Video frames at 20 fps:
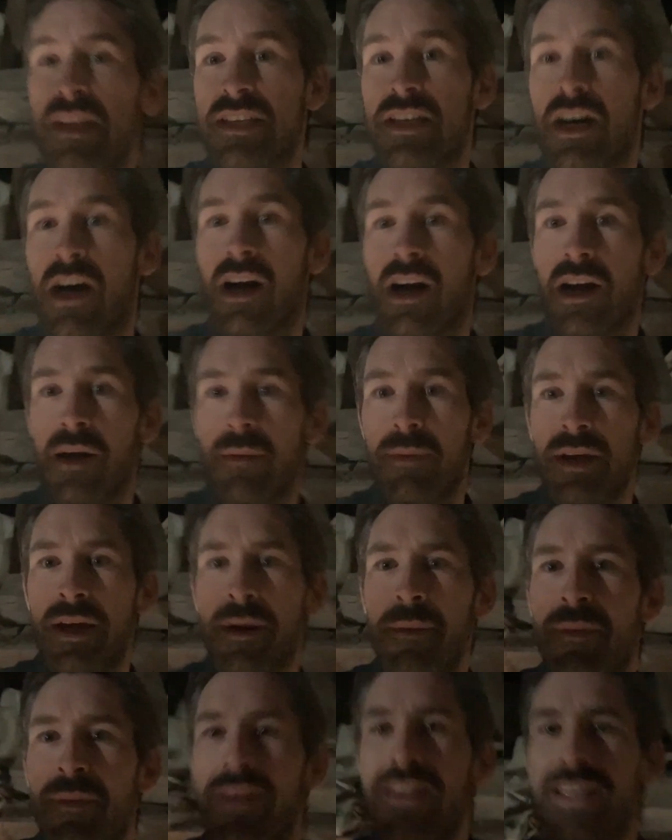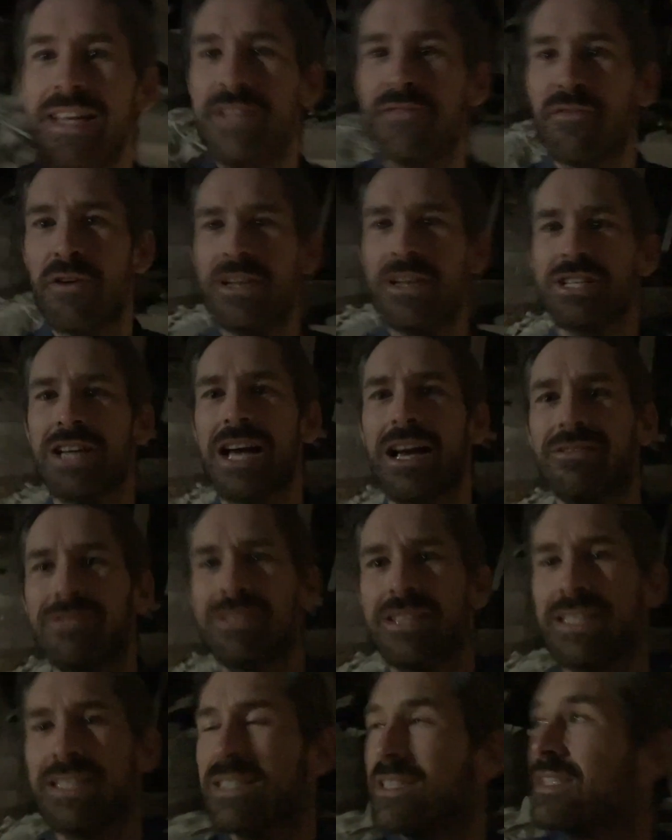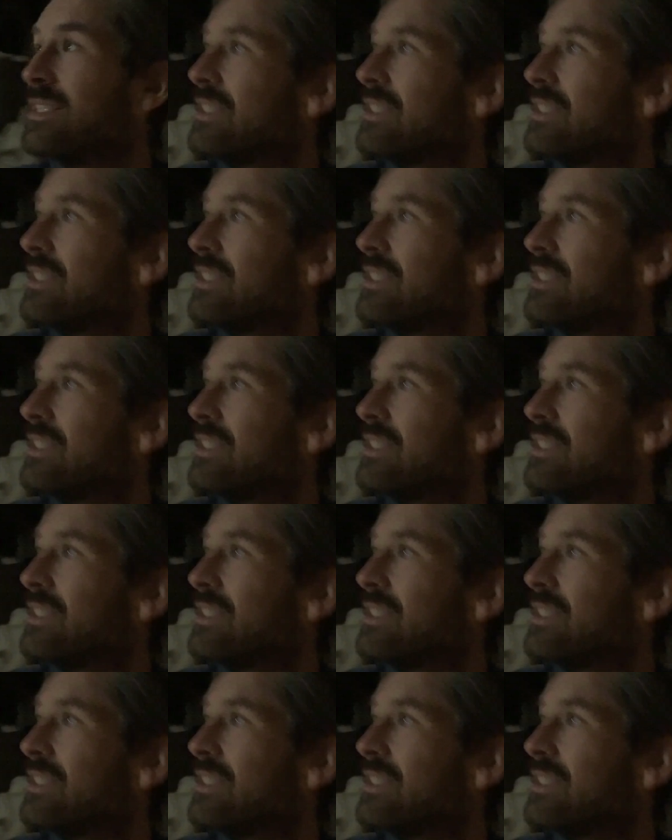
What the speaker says: dark up here, but these French houses,